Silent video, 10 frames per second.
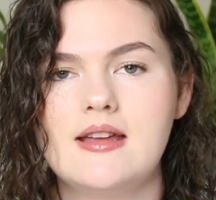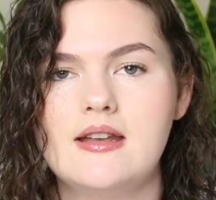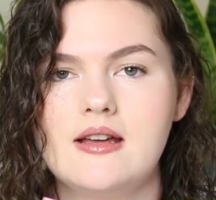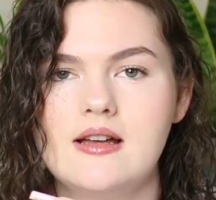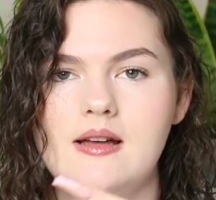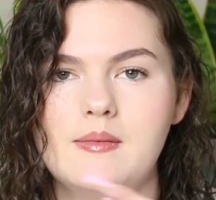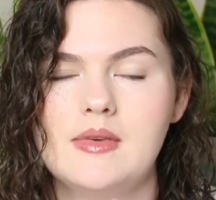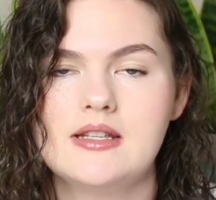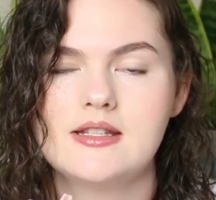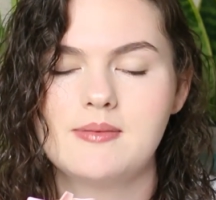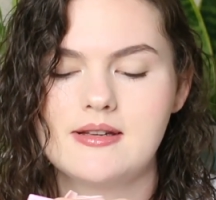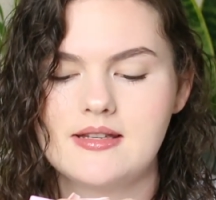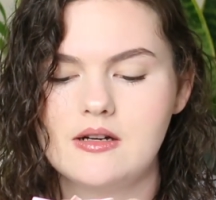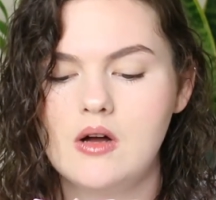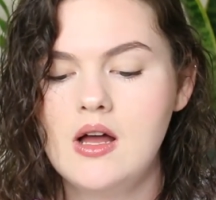and
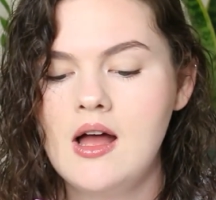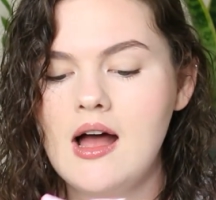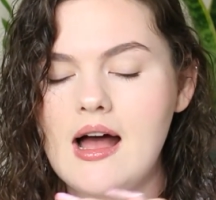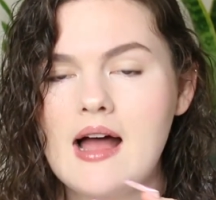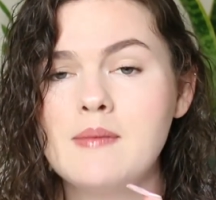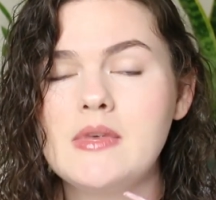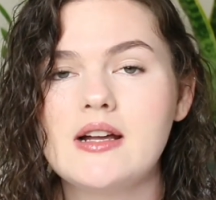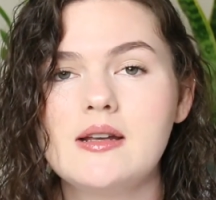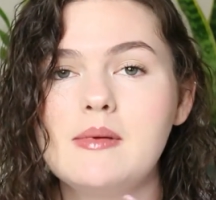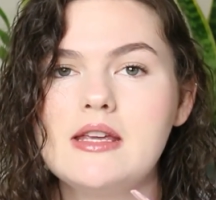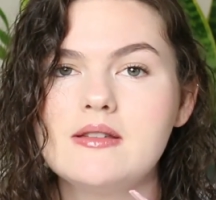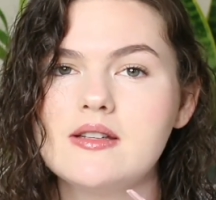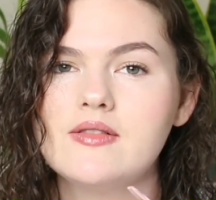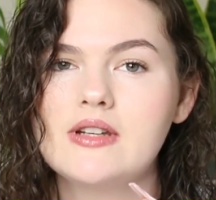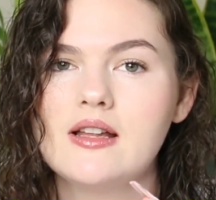espresso. I'm not going to be
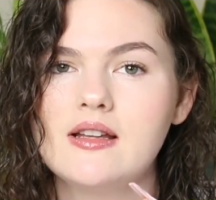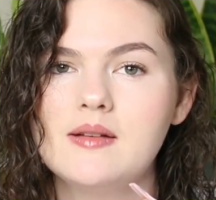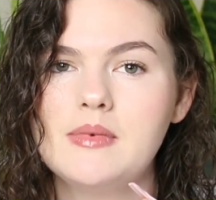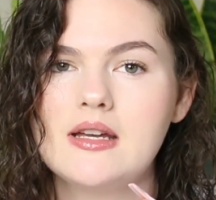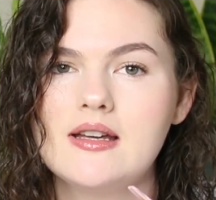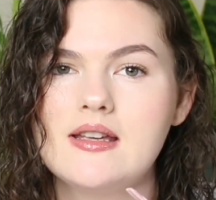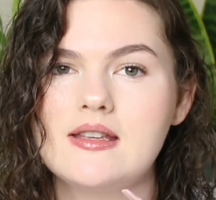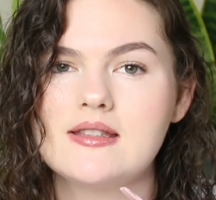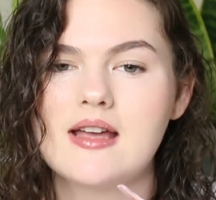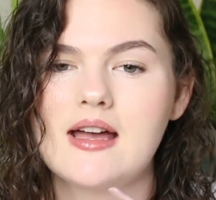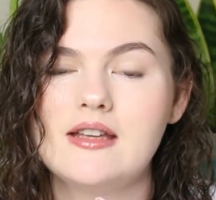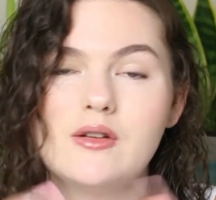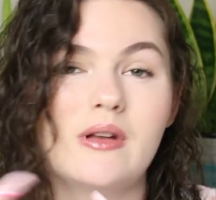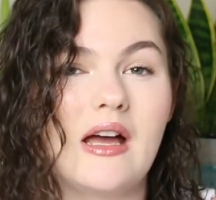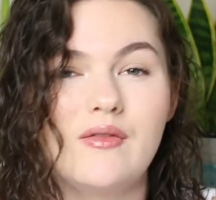using vanilla because I
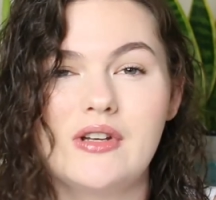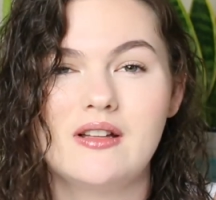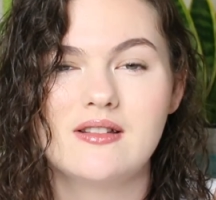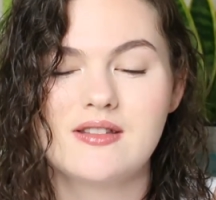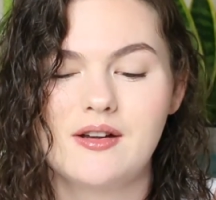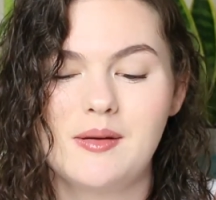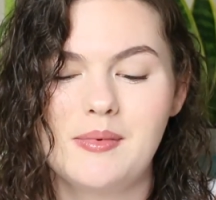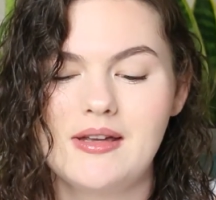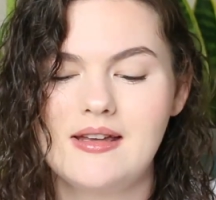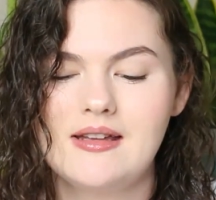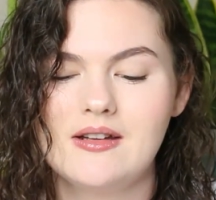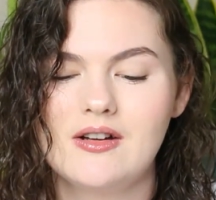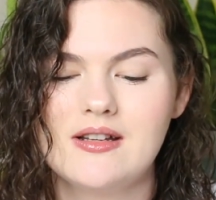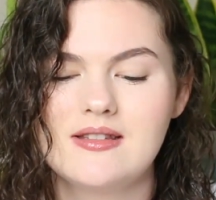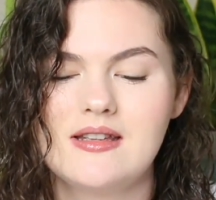don't have vanilla syrup, and
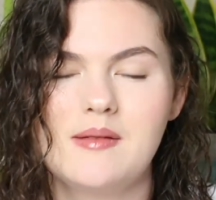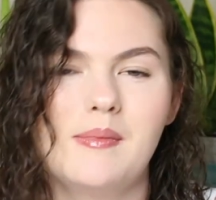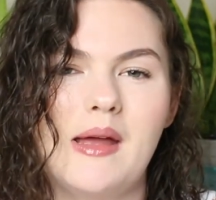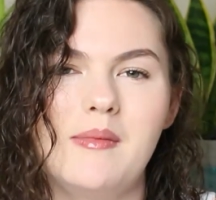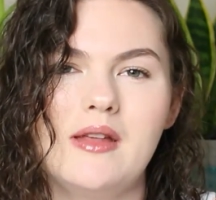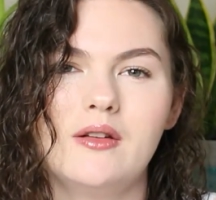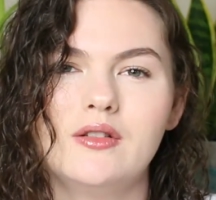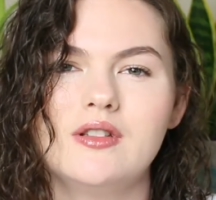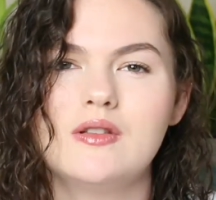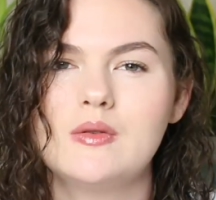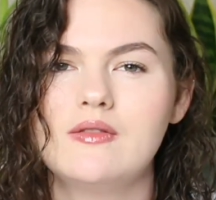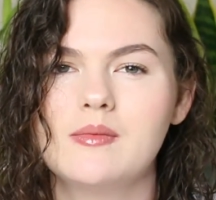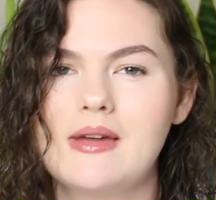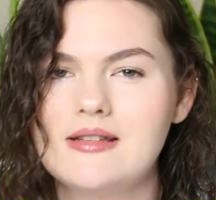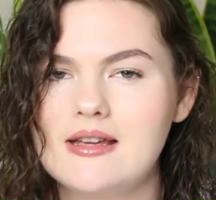honestly it might be a little too sweet for
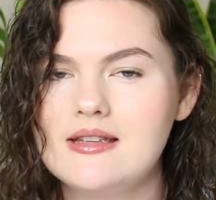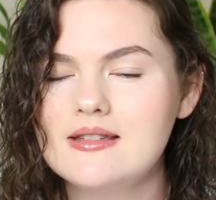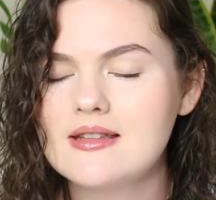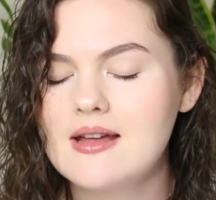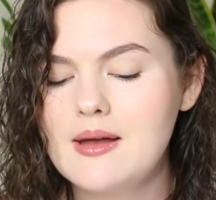my taste.